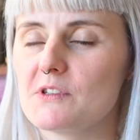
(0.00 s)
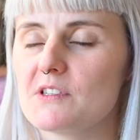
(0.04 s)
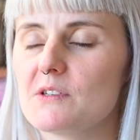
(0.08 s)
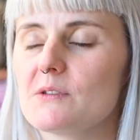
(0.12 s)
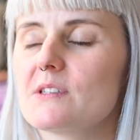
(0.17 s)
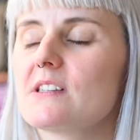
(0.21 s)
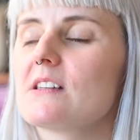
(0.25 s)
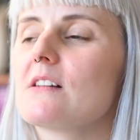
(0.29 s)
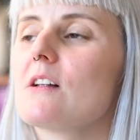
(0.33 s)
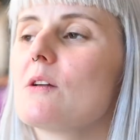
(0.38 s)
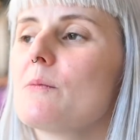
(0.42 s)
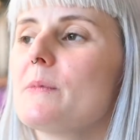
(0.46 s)
So
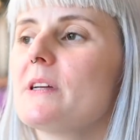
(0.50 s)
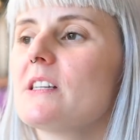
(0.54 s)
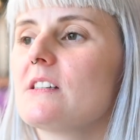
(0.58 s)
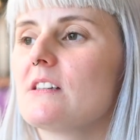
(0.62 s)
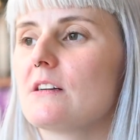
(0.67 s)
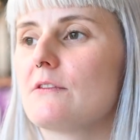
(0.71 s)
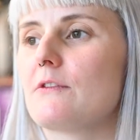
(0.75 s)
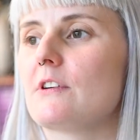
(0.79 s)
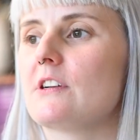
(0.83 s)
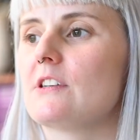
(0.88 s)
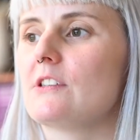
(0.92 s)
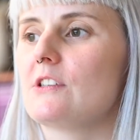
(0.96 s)
it's a little bit
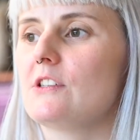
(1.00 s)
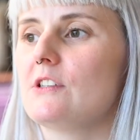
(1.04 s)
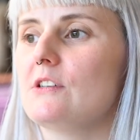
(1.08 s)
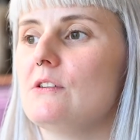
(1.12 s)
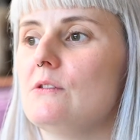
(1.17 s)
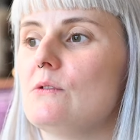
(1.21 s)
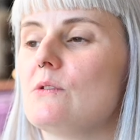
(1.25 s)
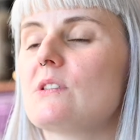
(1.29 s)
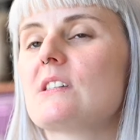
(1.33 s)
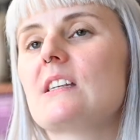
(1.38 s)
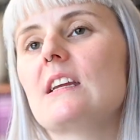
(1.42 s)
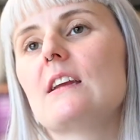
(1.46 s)
different
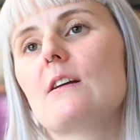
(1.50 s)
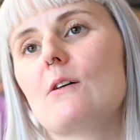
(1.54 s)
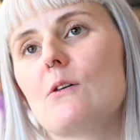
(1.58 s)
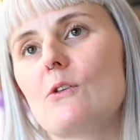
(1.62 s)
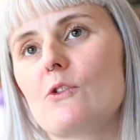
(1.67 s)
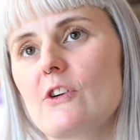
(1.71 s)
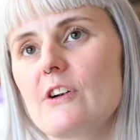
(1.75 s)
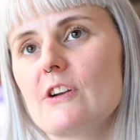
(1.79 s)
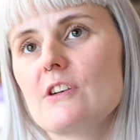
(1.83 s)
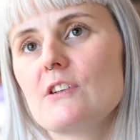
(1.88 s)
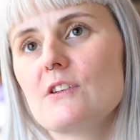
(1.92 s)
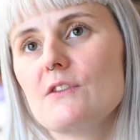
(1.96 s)
to
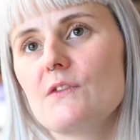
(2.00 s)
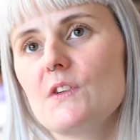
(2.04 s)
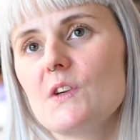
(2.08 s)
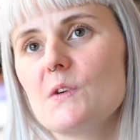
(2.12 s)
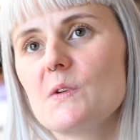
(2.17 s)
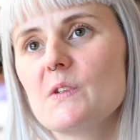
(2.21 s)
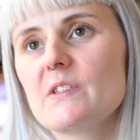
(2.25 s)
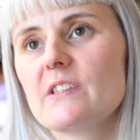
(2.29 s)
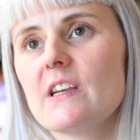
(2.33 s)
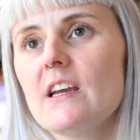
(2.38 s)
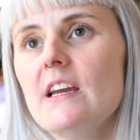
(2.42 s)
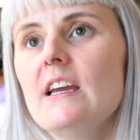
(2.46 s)
stakeholder
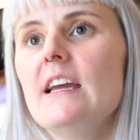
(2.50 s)
interviews.